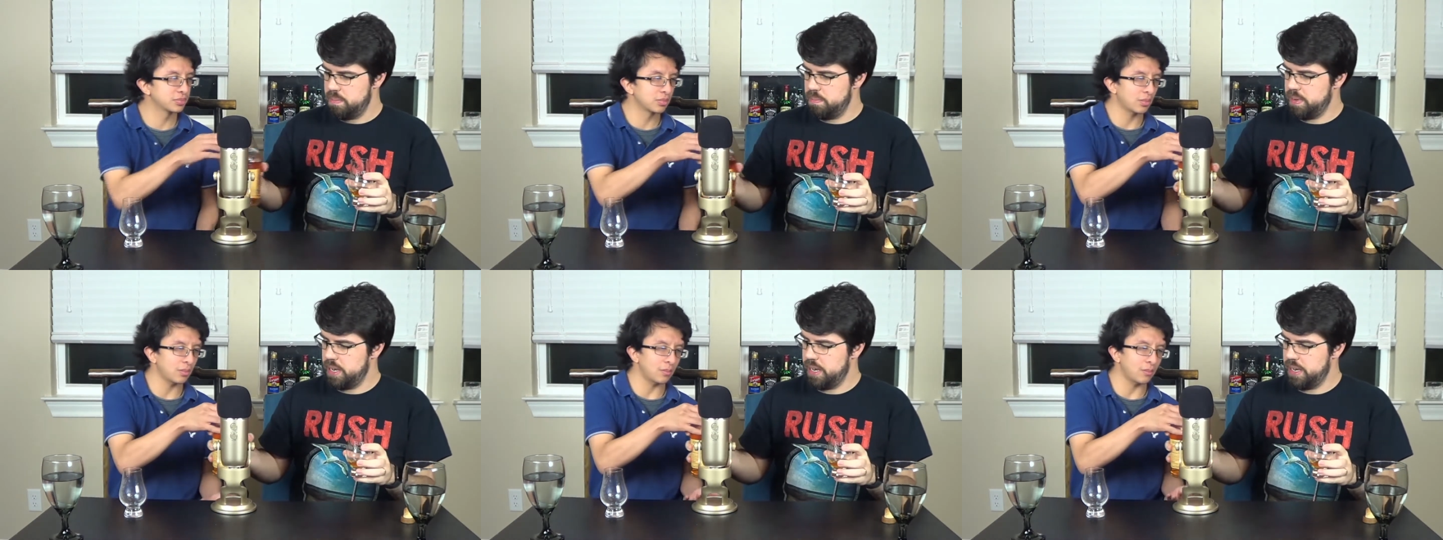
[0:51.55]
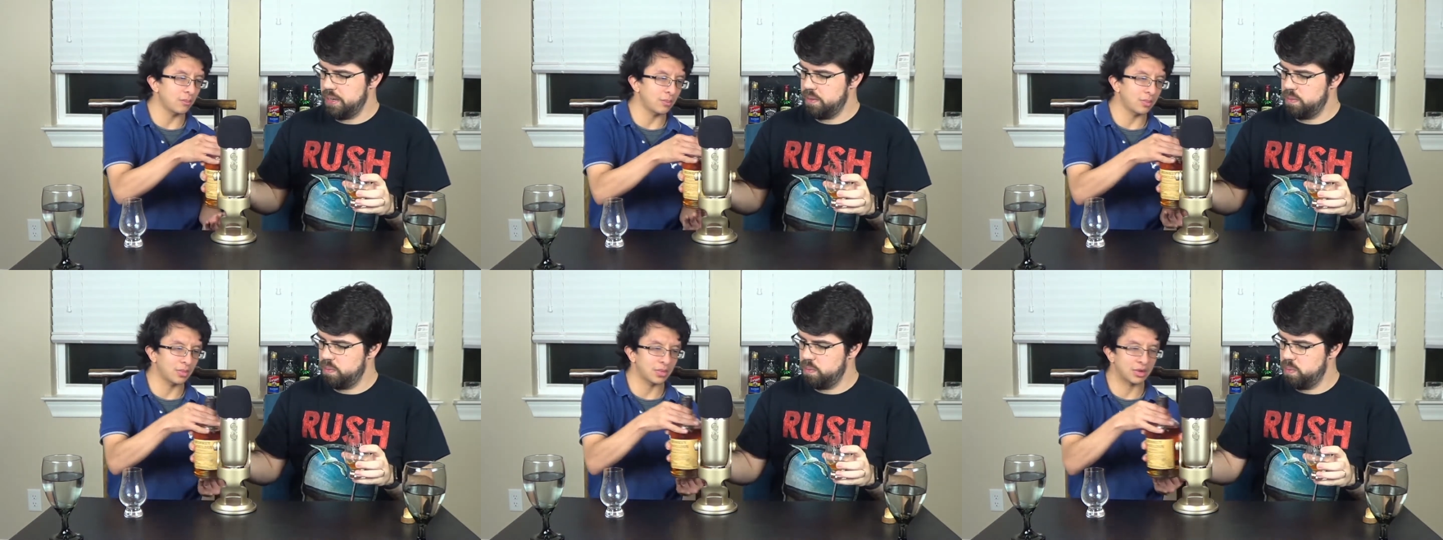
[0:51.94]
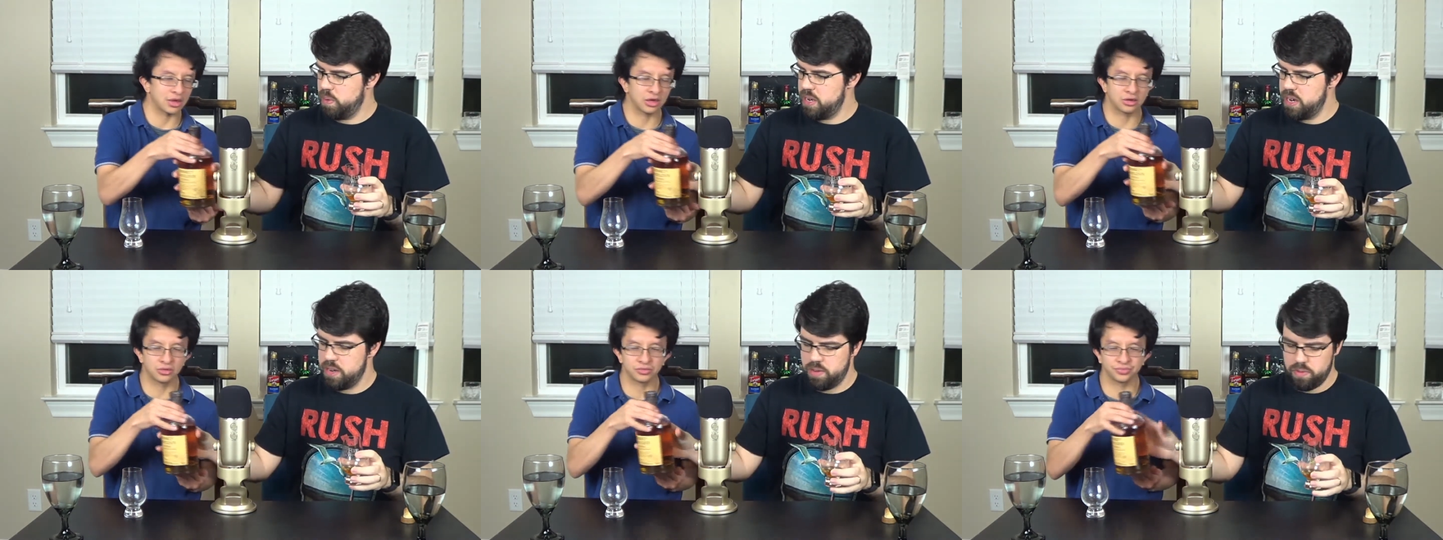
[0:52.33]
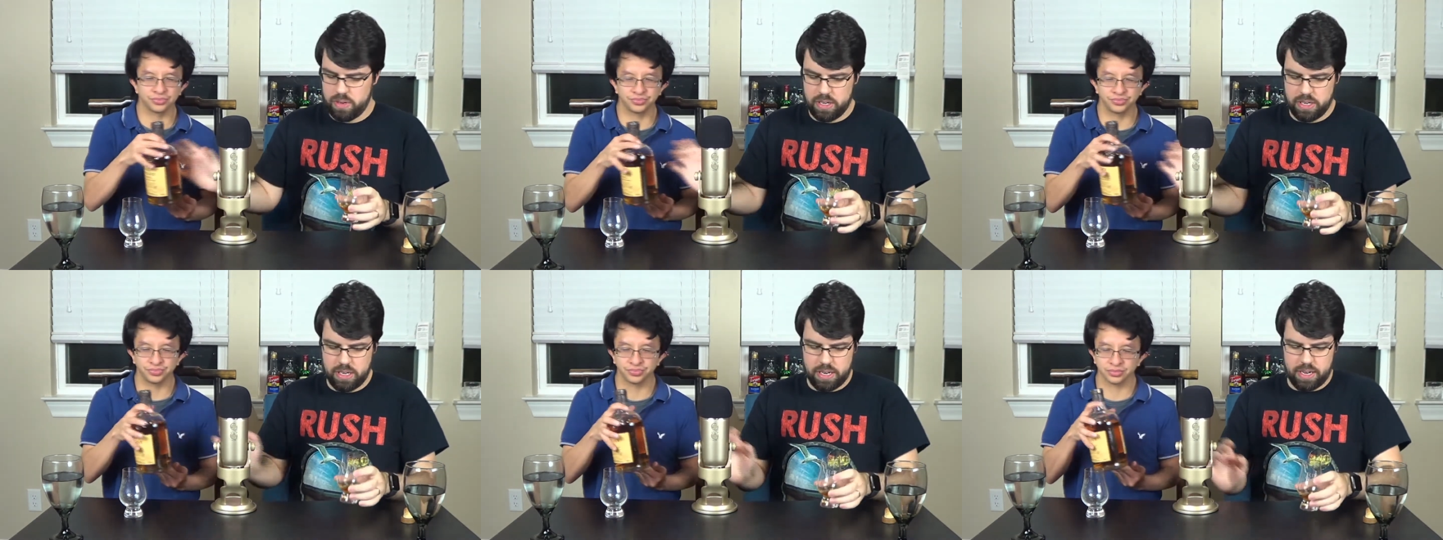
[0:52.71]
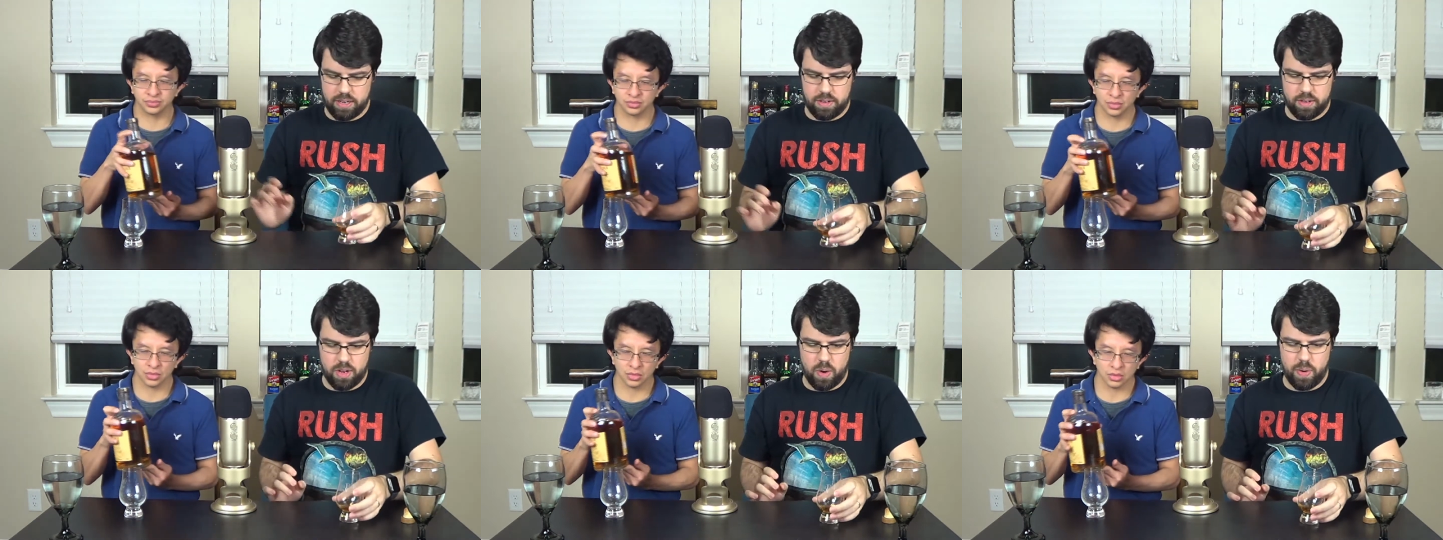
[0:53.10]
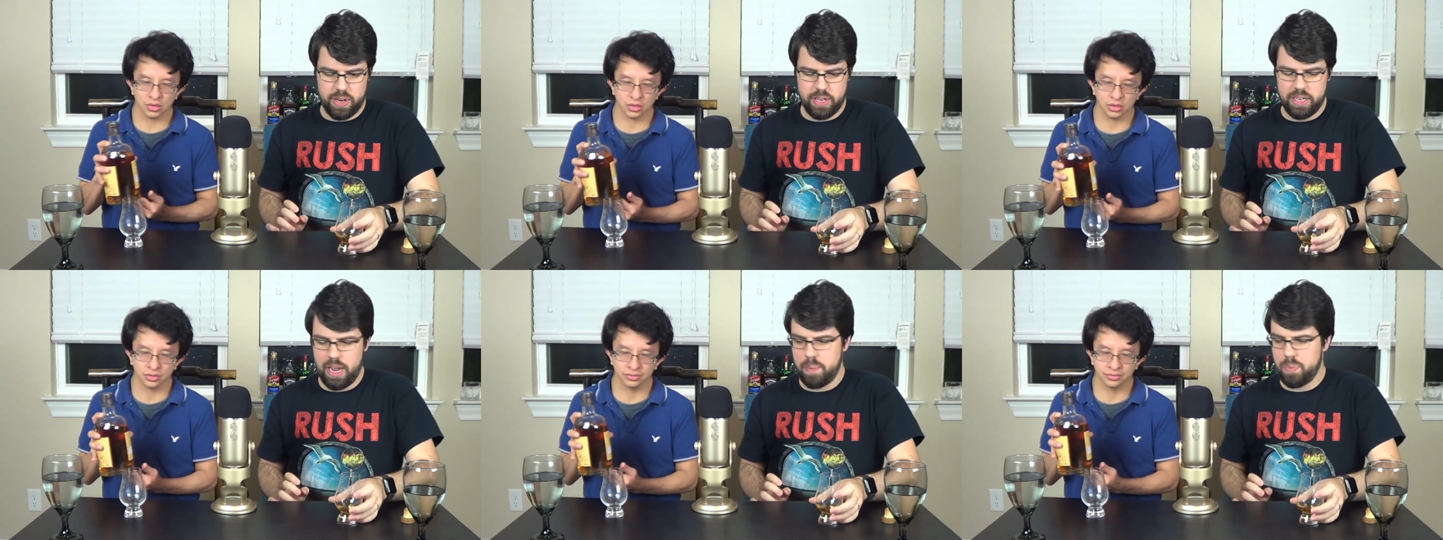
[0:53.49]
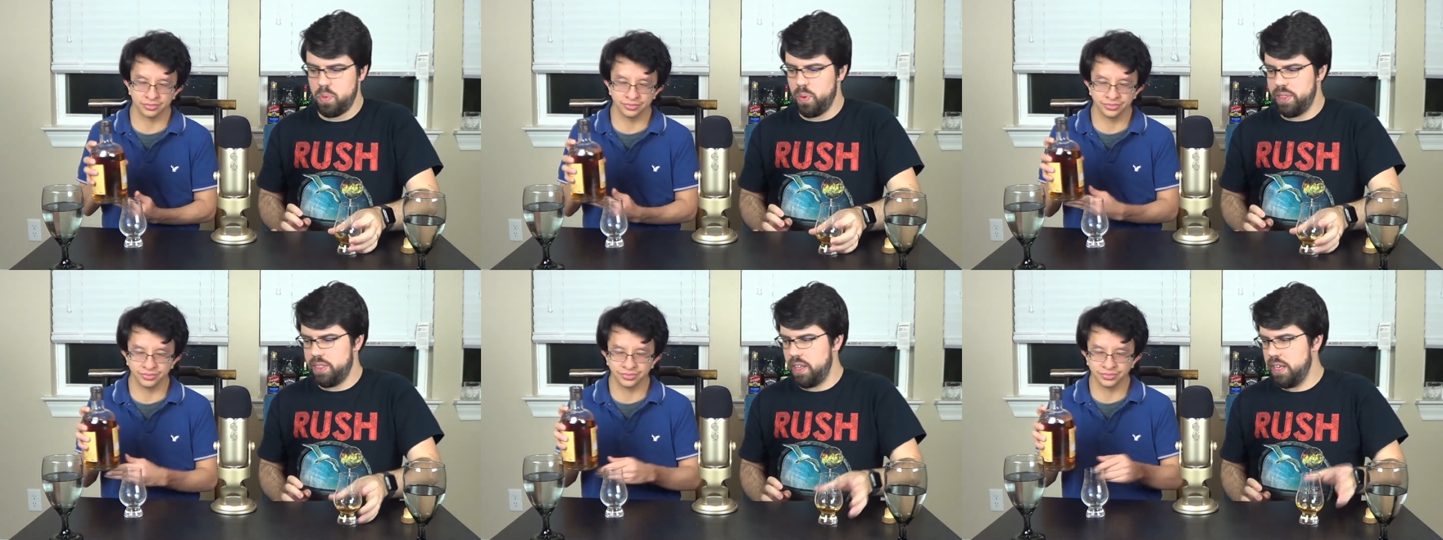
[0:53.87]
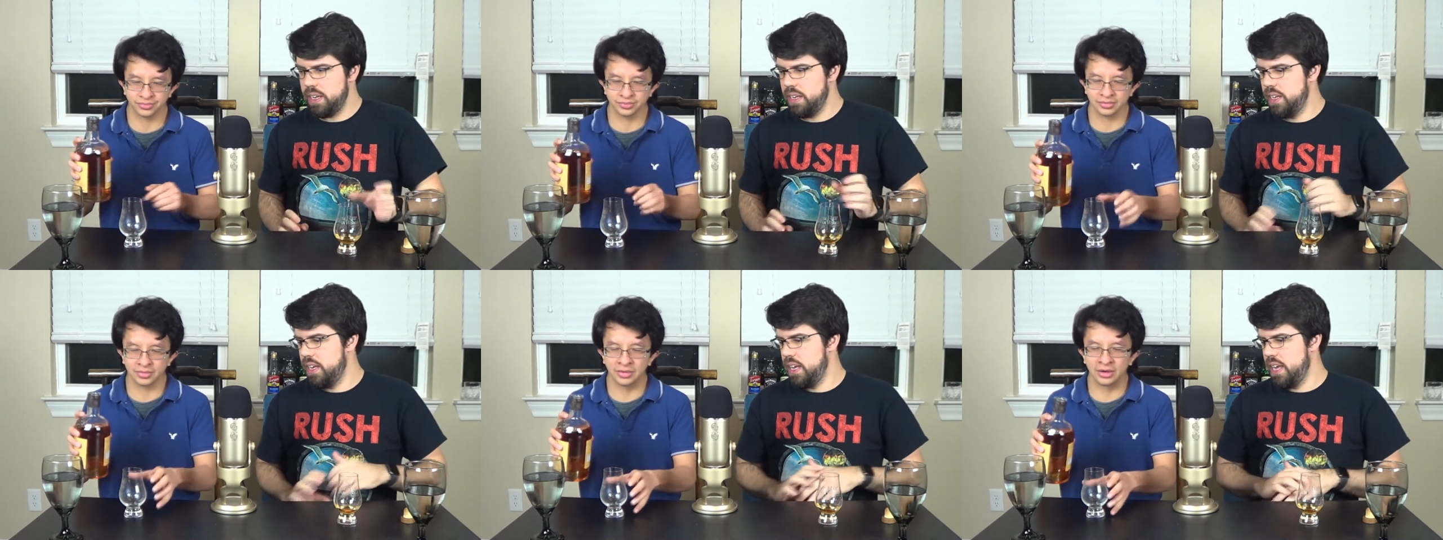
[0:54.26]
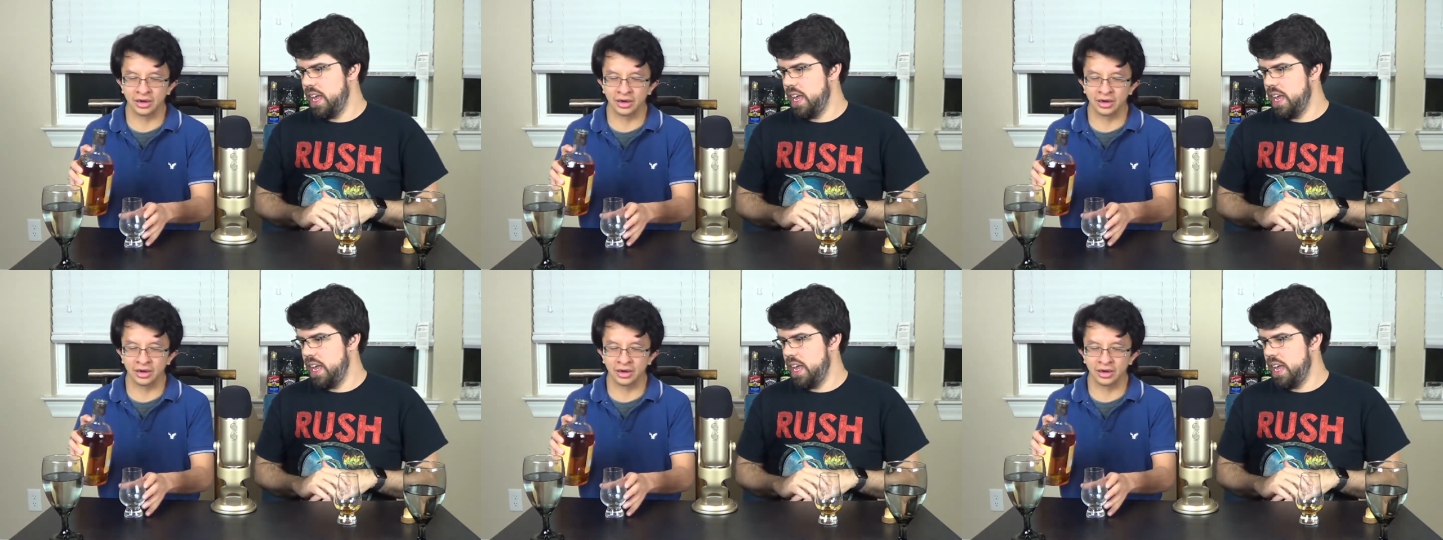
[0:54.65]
Speaker 1: but we didn't really like go in depth with it.